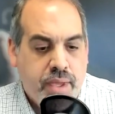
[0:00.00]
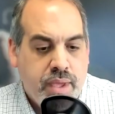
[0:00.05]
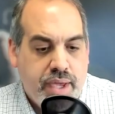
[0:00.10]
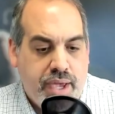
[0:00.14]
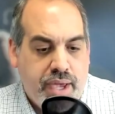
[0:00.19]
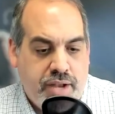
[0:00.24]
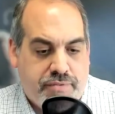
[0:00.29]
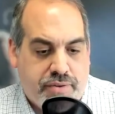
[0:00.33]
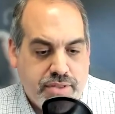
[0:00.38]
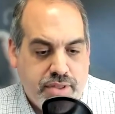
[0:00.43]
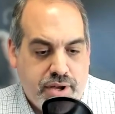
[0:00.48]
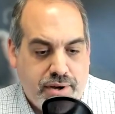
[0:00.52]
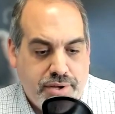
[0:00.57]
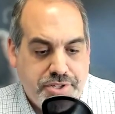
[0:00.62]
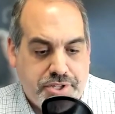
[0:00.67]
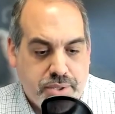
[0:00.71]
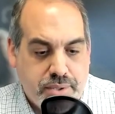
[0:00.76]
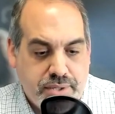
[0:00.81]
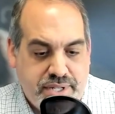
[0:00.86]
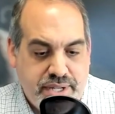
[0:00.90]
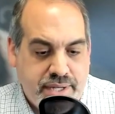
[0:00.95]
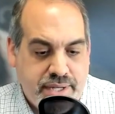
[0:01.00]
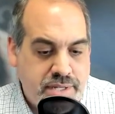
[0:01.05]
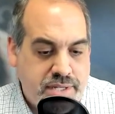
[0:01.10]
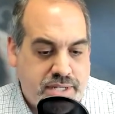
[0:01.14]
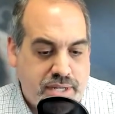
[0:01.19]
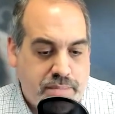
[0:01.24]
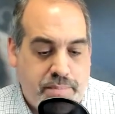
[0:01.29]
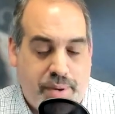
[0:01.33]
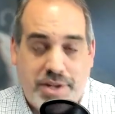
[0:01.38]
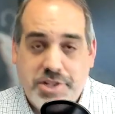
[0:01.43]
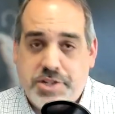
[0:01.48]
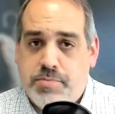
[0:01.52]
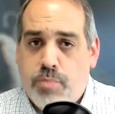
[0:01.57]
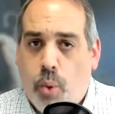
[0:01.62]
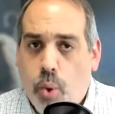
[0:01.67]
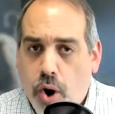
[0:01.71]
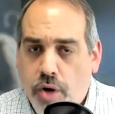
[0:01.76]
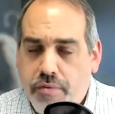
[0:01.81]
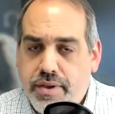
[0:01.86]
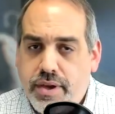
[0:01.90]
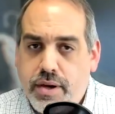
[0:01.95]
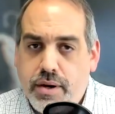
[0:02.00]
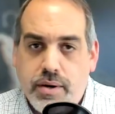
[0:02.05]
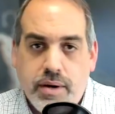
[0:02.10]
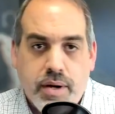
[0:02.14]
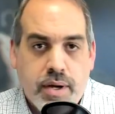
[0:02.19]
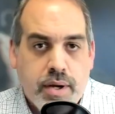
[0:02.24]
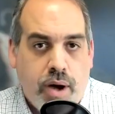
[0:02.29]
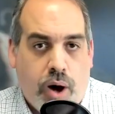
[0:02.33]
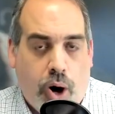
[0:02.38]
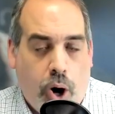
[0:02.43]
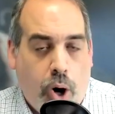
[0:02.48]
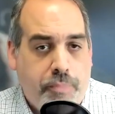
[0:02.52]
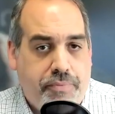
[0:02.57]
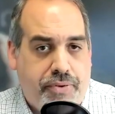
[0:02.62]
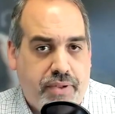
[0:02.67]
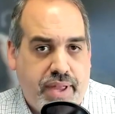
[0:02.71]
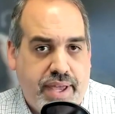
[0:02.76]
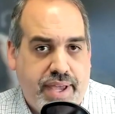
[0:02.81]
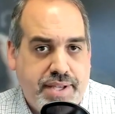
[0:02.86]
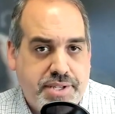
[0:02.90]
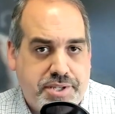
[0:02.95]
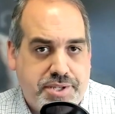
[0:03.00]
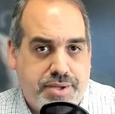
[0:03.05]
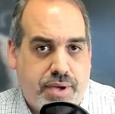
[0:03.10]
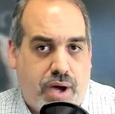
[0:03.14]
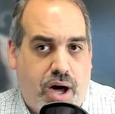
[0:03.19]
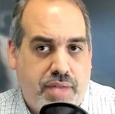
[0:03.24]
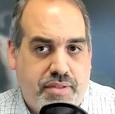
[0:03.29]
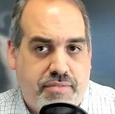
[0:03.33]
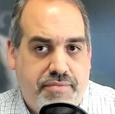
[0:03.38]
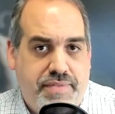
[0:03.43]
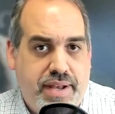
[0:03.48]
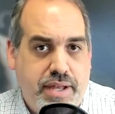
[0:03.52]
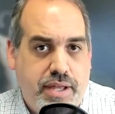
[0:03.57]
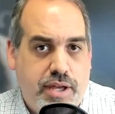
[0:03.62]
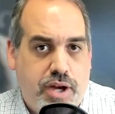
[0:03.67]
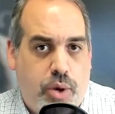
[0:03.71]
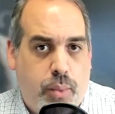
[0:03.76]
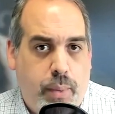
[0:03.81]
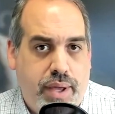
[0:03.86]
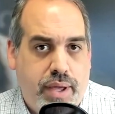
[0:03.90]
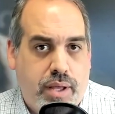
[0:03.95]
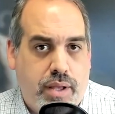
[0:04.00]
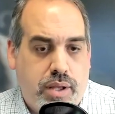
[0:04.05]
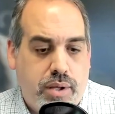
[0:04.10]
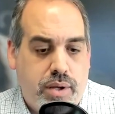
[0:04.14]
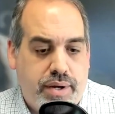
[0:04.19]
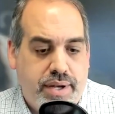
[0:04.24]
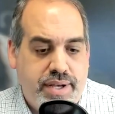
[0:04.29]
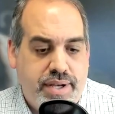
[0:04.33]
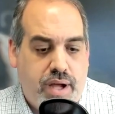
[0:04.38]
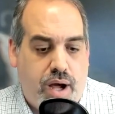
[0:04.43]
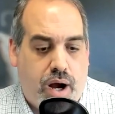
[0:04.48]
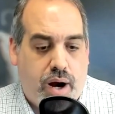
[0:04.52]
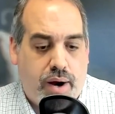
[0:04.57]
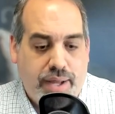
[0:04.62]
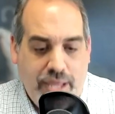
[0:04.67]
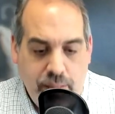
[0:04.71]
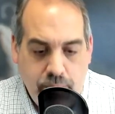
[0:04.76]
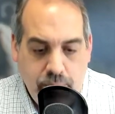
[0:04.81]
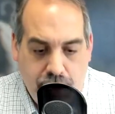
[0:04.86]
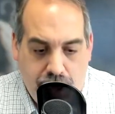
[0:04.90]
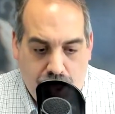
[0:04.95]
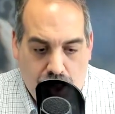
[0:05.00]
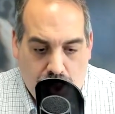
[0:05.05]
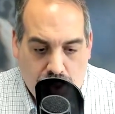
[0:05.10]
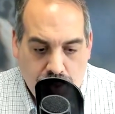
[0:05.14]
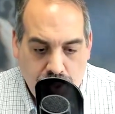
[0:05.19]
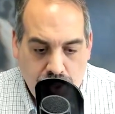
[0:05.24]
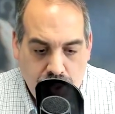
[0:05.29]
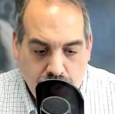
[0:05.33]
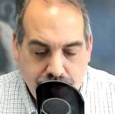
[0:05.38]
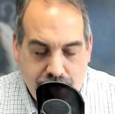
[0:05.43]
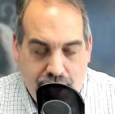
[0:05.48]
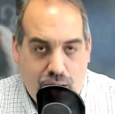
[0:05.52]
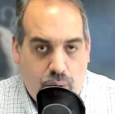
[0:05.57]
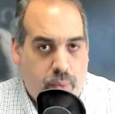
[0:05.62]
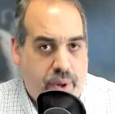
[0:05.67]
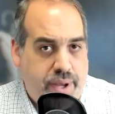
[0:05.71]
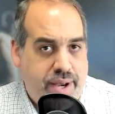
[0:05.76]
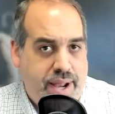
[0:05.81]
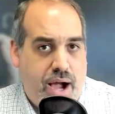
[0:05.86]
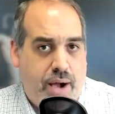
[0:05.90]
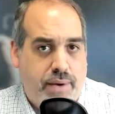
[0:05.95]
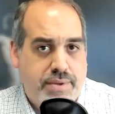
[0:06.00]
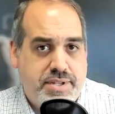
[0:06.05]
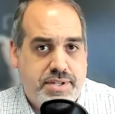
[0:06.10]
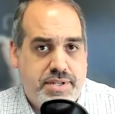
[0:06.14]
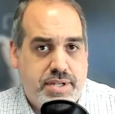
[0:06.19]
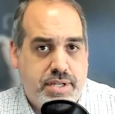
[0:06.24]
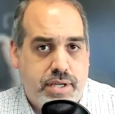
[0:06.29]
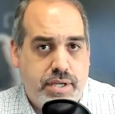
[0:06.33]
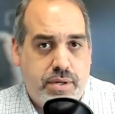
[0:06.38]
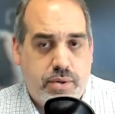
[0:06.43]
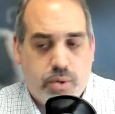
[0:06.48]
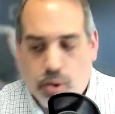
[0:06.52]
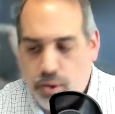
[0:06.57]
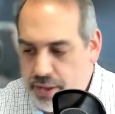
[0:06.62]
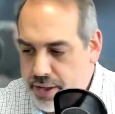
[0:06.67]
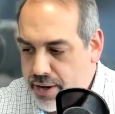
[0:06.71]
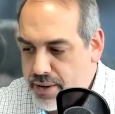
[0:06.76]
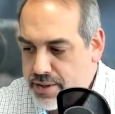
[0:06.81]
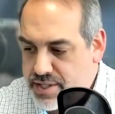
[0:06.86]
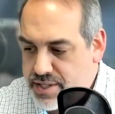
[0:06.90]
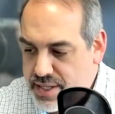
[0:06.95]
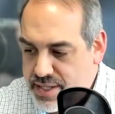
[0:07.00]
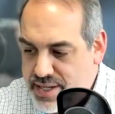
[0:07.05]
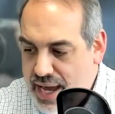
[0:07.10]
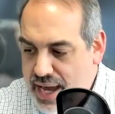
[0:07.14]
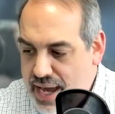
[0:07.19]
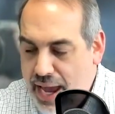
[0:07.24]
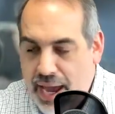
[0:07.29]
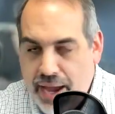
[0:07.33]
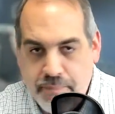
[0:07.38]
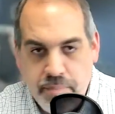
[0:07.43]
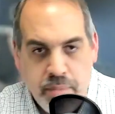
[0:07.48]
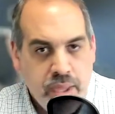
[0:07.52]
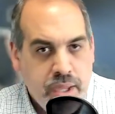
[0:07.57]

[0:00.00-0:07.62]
and for those who didn't, a bunch more of you hopefully saw the video we included in our email that went out to you earlier today.